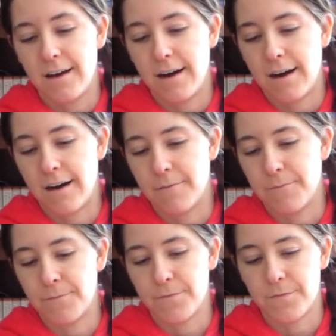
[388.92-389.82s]

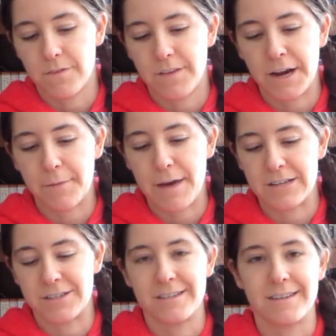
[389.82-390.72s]
um, very
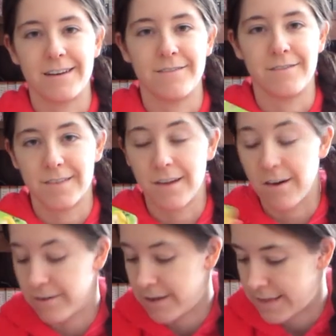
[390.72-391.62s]
imaginative.
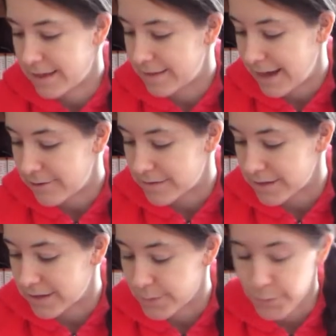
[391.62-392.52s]
So I thought that was a
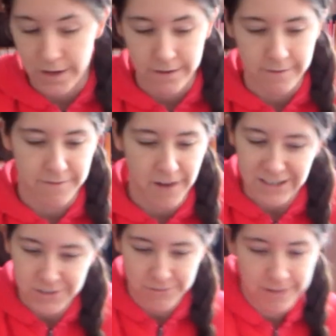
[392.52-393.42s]
good one,
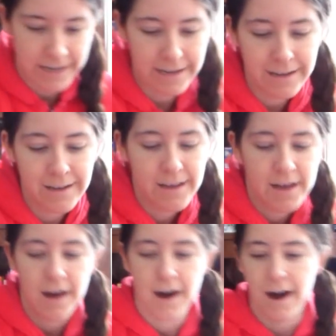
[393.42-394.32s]
fun to read.
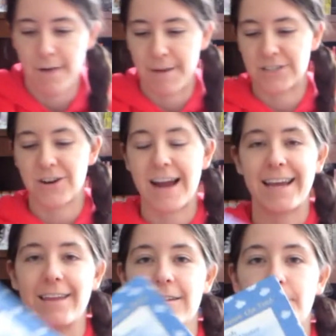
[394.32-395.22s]
Um, I try and
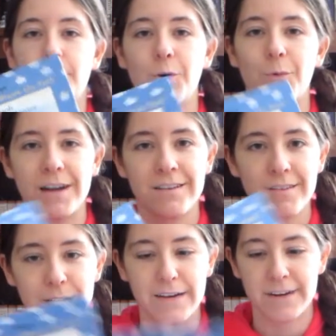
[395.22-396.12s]
get these Pooh
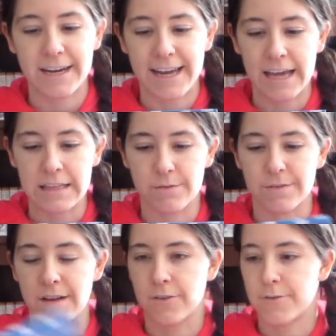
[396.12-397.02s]
ones whenever I can. This
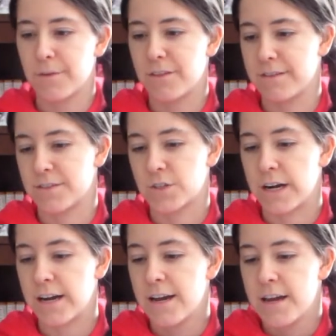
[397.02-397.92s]
was also from a thrift
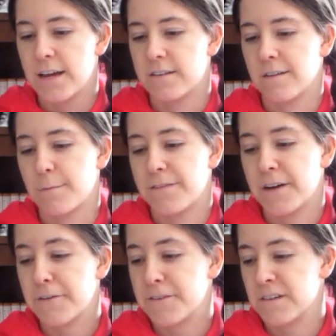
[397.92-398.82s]
store. It says my
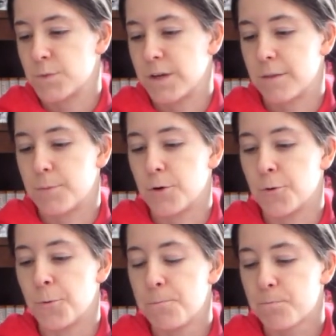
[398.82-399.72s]
very first Winnie the
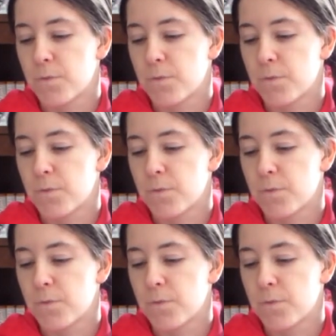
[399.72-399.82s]
Pooh